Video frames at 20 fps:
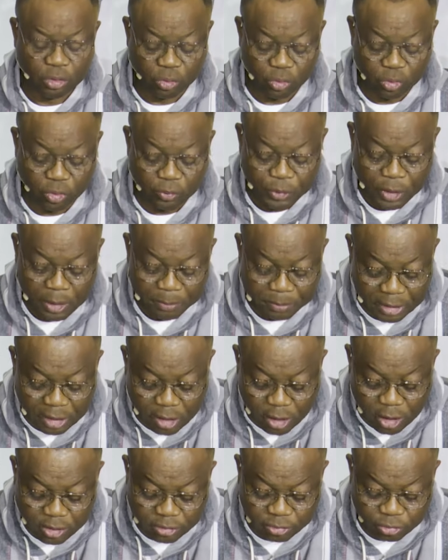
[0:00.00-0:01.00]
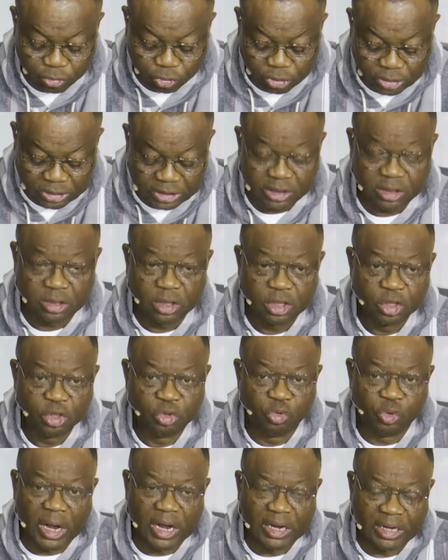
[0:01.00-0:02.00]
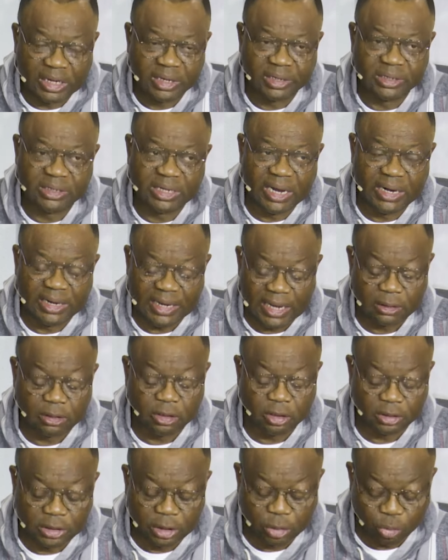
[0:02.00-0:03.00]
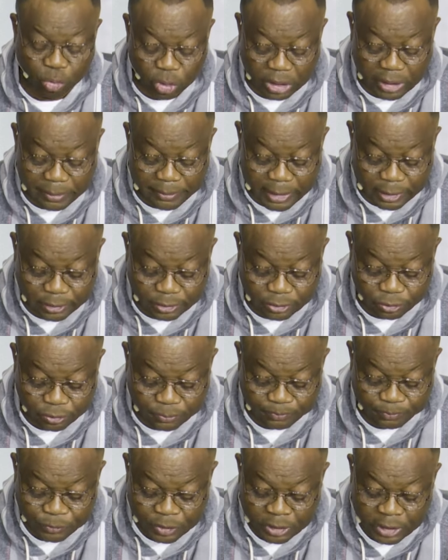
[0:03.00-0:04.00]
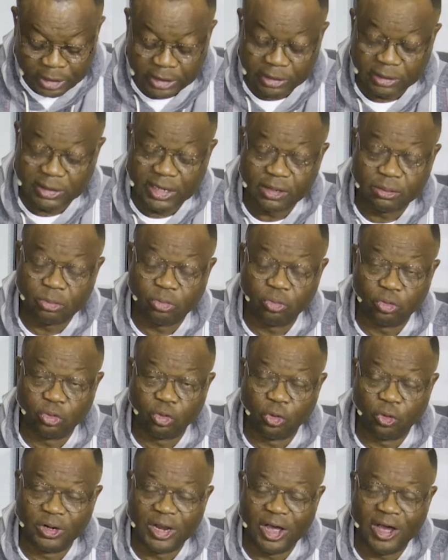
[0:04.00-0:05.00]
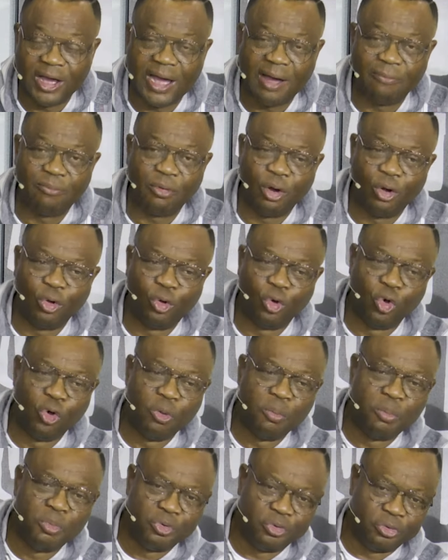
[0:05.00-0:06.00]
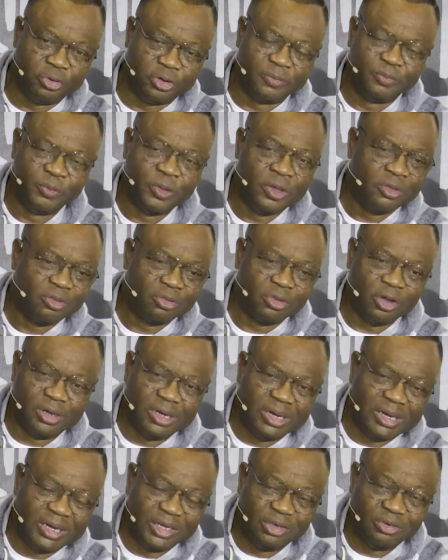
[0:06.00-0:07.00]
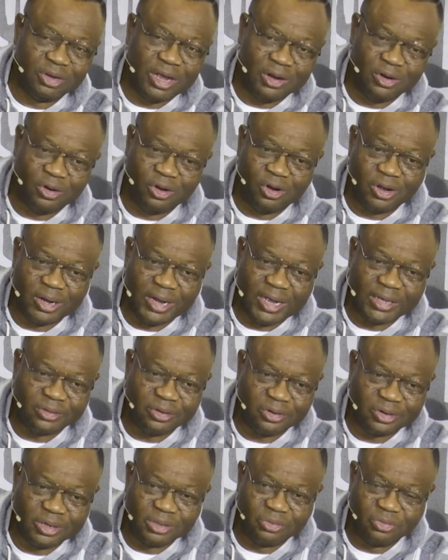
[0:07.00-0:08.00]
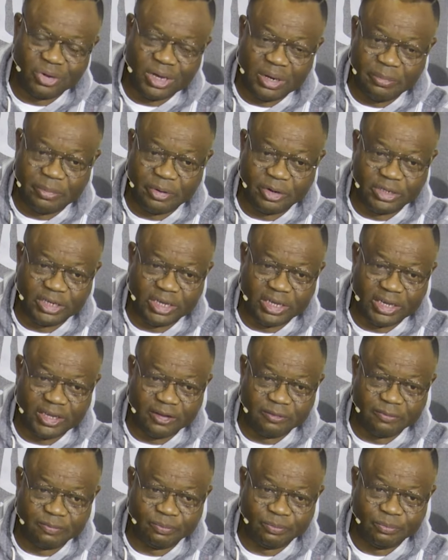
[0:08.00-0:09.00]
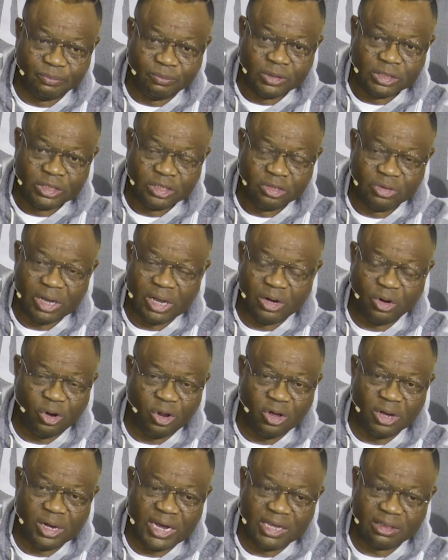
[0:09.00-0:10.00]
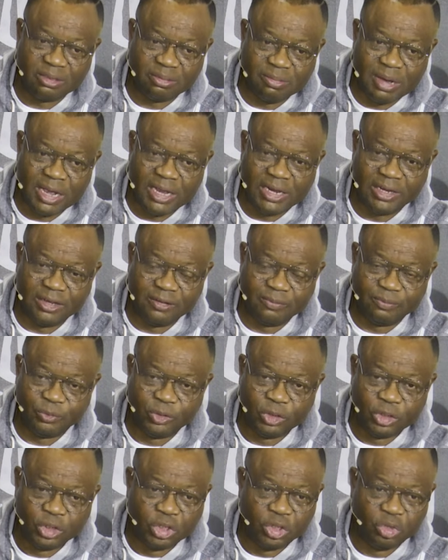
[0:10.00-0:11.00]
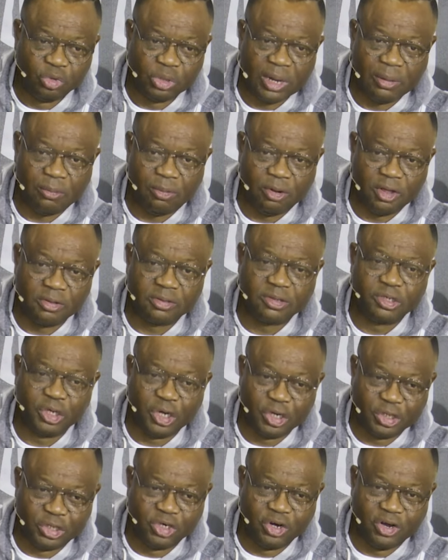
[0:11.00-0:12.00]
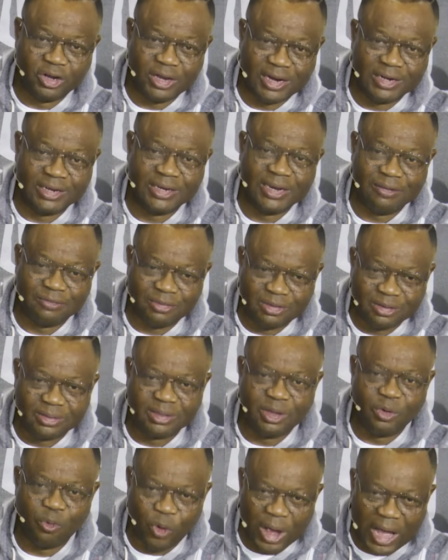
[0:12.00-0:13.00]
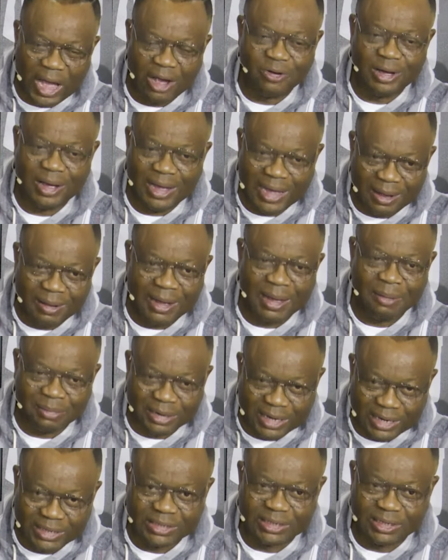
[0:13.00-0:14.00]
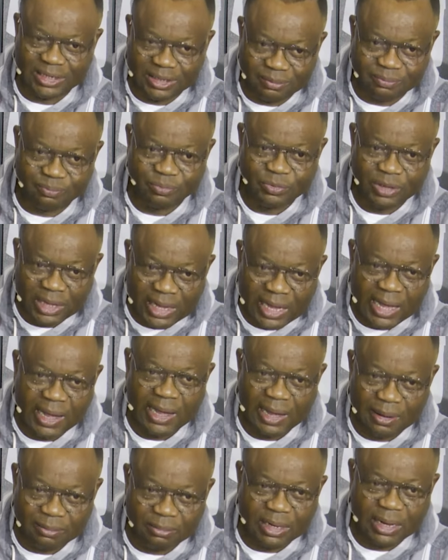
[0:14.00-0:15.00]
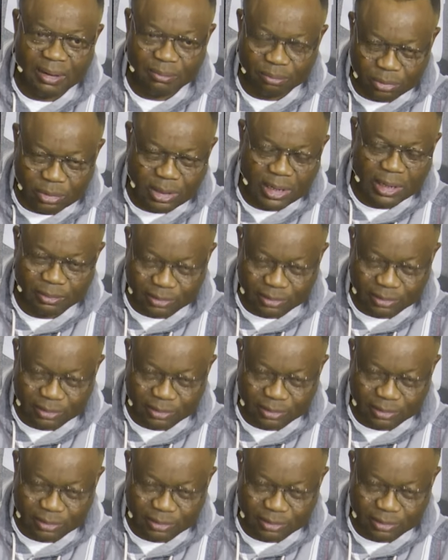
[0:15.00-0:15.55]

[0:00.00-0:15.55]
you know, because you think you are guilty and there is nothing good about you. It takes you to now have low mood. Suddenly, you are no longer talking to anybody again. You are no longer smiling. You have lost your joy. And the devil is saying, Wow, I, am getting him. I, I'm, I'm